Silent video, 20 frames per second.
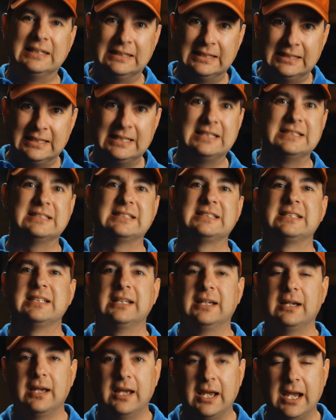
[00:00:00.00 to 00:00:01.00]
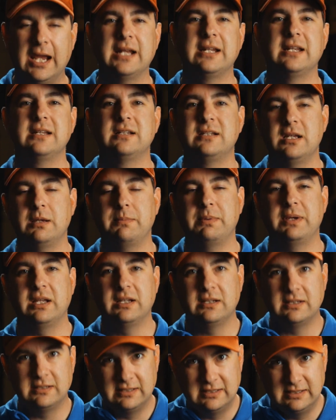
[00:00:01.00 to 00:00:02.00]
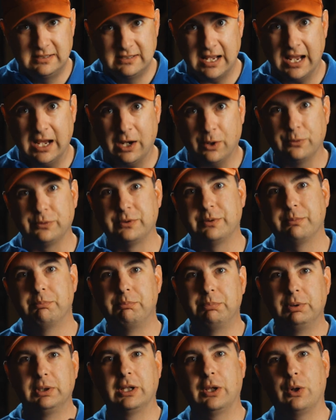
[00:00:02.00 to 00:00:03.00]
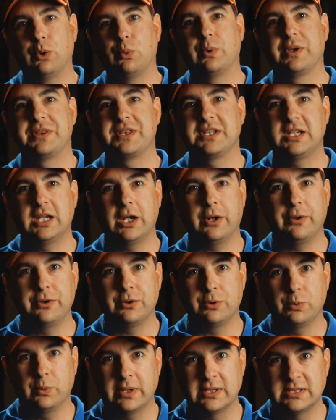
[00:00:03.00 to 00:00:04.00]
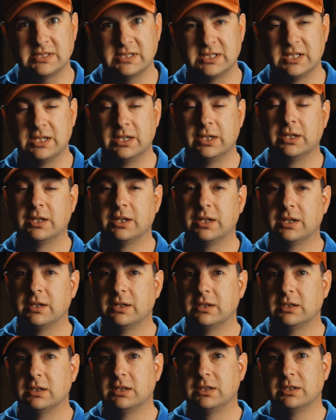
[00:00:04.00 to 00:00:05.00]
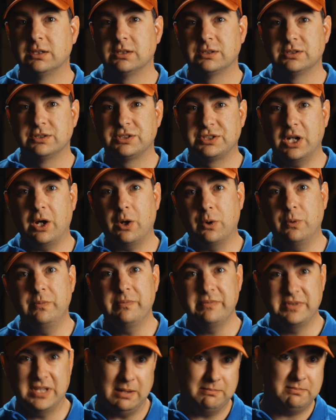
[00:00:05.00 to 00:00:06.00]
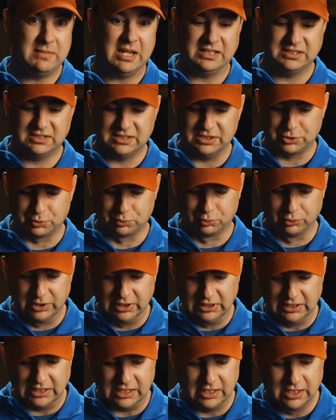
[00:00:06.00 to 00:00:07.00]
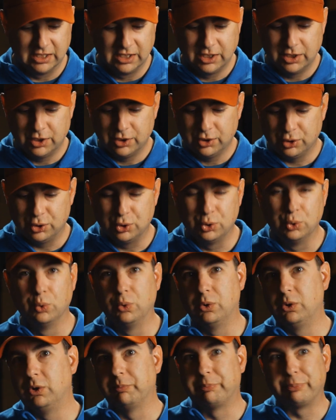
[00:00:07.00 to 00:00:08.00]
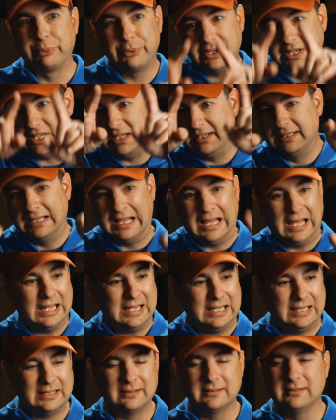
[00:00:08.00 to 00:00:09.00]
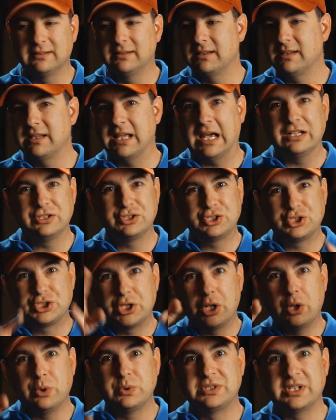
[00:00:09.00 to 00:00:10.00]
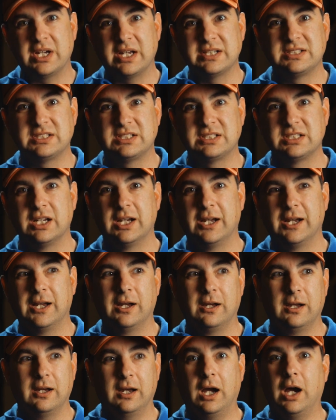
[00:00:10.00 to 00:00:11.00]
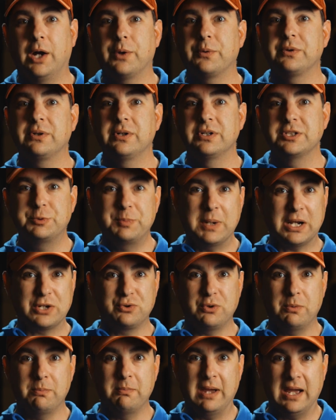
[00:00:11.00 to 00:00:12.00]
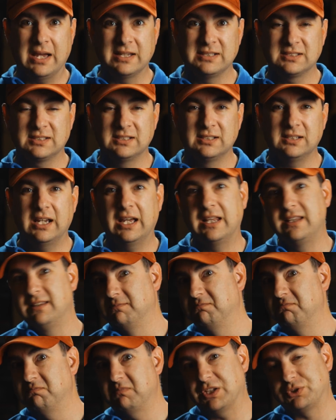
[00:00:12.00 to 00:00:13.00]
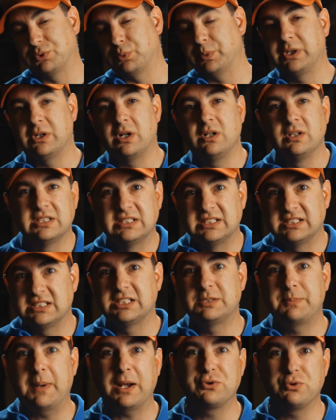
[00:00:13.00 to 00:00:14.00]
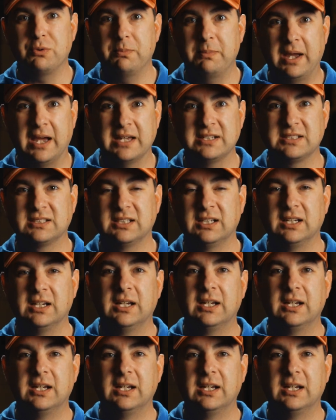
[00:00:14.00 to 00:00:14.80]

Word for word: least 80 dB down below what the carrier was. So that makes this really cool, pretty line that shows us our spectrum mask. And that's what we call it, is the spectrum mask.